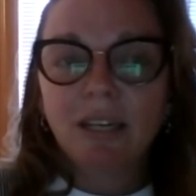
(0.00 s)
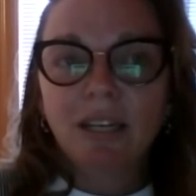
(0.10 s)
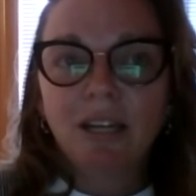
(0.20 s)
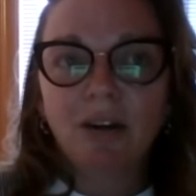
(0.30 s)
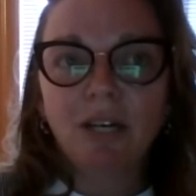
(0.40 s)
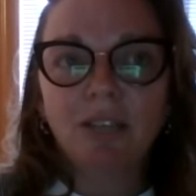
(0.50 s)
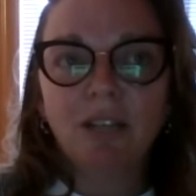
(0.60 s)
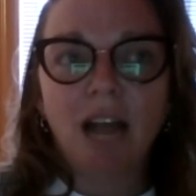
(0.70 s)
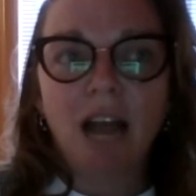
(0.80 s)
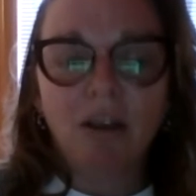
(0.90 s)
There is
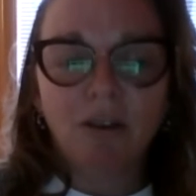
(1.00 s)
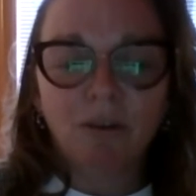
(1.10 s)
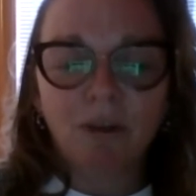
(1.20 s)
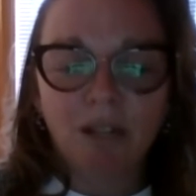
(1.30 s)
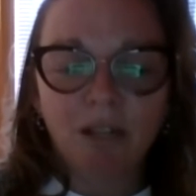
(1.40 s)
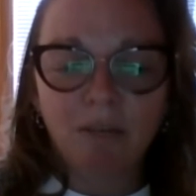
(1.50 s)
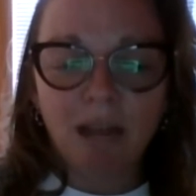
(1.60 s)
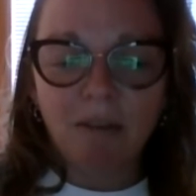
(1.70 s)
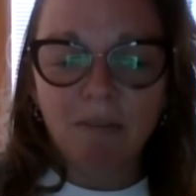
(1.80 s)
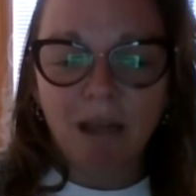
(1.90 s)
an algorithm
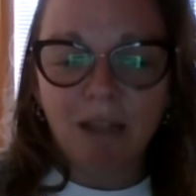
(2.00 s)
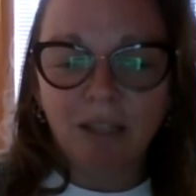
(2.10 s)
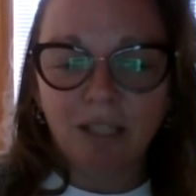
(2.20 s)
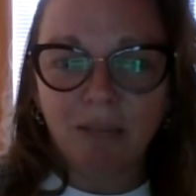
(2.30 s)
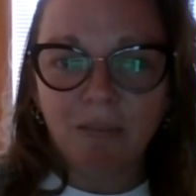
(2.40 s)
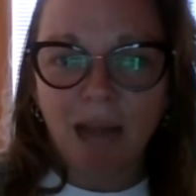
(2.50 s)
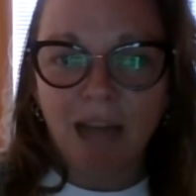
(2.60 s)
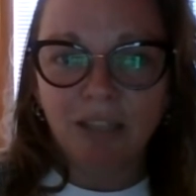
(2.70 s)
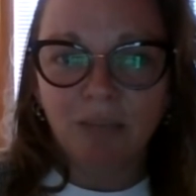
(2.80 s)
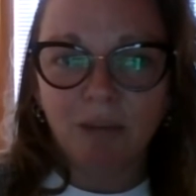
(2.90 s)
and a method to the
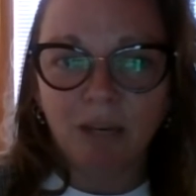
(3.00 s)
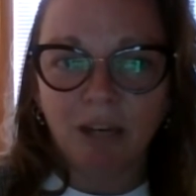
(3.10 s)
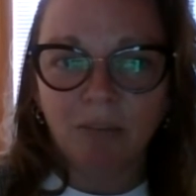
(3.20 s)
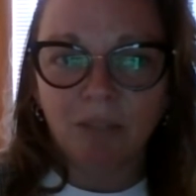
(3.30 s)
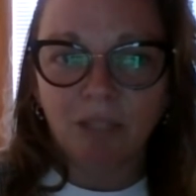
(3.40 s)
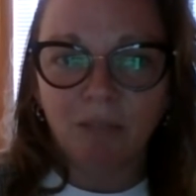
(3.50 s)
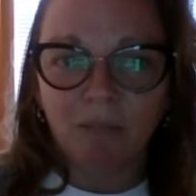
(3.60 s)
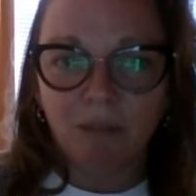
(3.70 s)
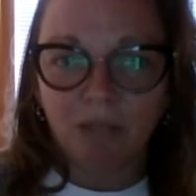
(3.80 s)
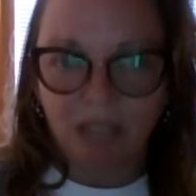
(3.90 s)
madness when it comes to the
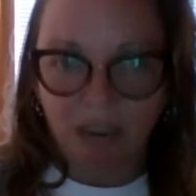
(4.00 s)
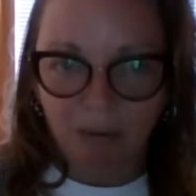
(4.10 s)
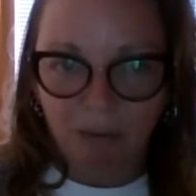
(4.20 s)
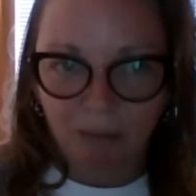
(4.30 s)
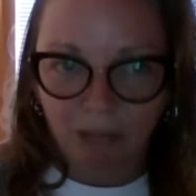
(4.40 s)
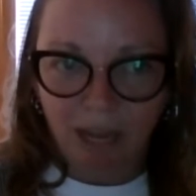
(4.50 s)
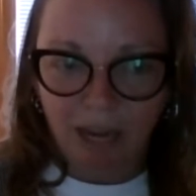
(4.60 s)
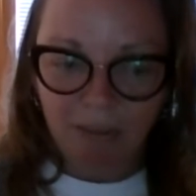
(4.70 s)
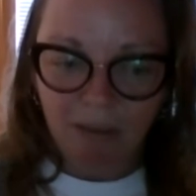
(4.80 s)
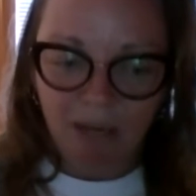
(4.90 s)
music that we
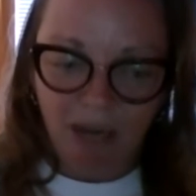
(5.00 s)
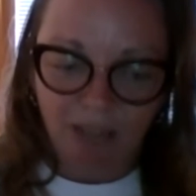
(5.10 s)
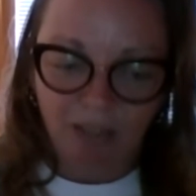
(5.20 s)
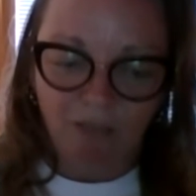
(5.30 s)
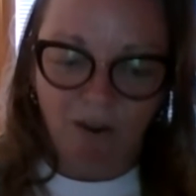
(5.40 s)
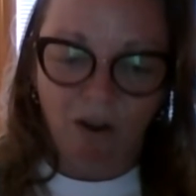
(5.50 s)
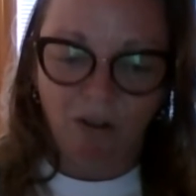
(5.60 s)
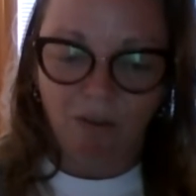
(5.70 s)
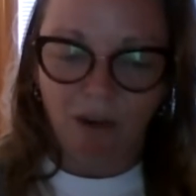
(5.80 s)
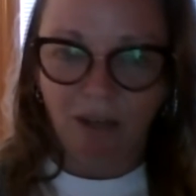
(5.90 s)
play because of all
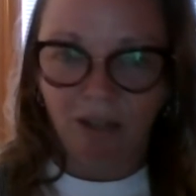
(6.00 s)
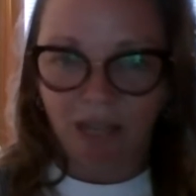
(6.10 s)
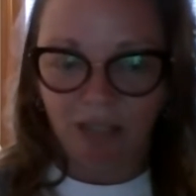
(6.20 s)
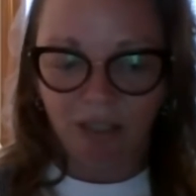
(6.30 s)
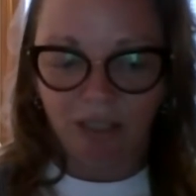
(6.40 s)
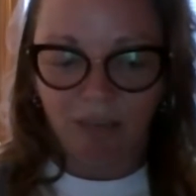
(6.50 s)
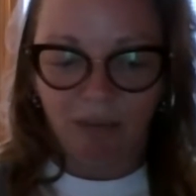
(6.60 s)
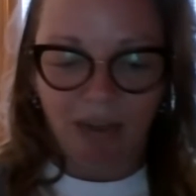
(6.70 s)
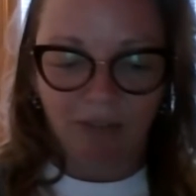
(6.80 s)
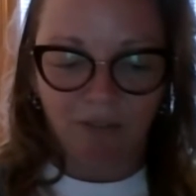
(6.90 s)
the regulations that we
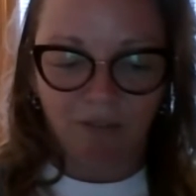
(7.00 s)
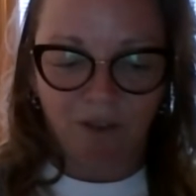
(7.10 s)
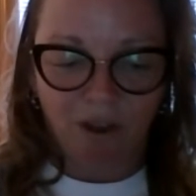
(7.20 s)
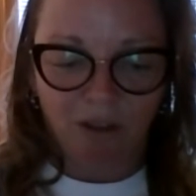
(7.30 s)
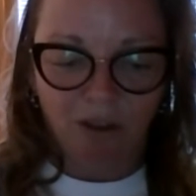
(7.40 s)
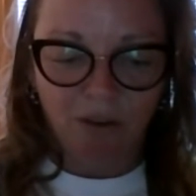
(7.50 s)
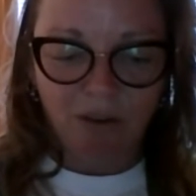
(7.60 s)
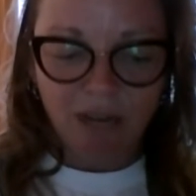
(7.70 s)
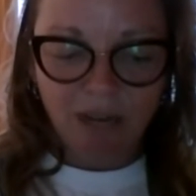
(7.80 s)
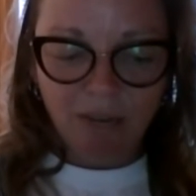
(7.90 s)
have to follow.
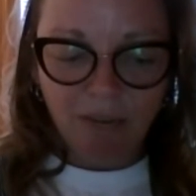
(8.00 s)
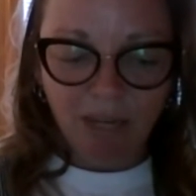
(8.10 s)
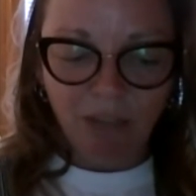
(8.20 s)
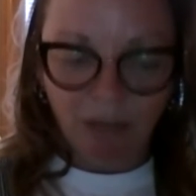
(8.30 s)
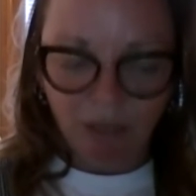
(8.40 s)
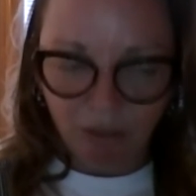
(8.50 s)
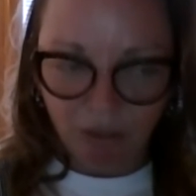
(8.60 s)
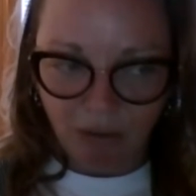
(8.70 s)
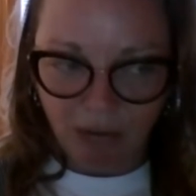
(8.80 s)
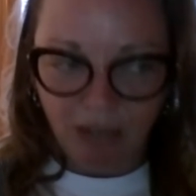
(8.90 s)
Being
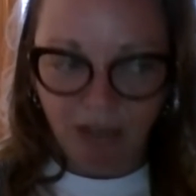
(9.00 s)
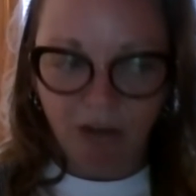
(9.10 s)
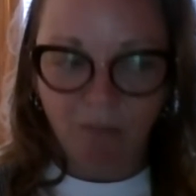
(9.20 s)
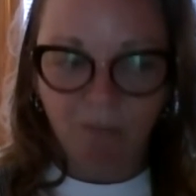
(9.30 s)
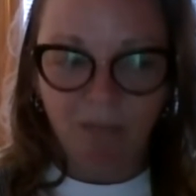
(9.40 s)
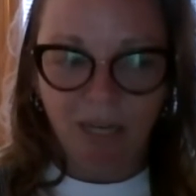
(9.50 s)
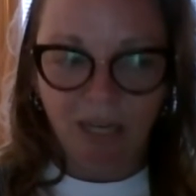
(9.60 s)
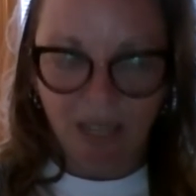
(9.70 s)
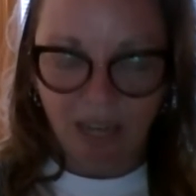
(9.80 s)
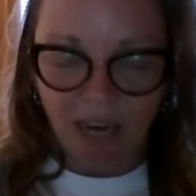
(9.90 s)
terrestrial radio, being
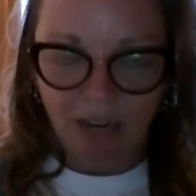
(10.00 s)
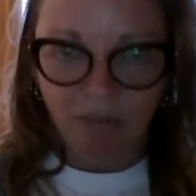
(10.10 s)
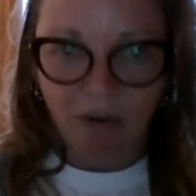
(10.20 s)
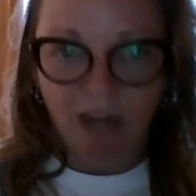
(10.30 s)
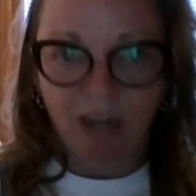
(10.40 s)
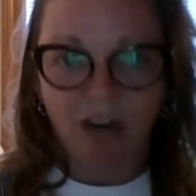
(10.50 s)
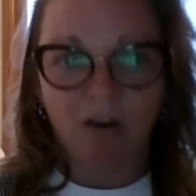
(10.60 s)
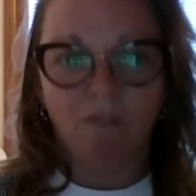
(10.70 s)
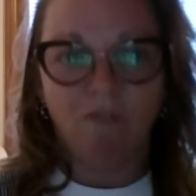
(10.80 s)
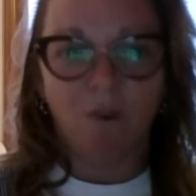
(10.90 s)
Canadian
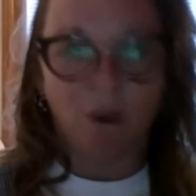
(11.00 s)
radio, 40%.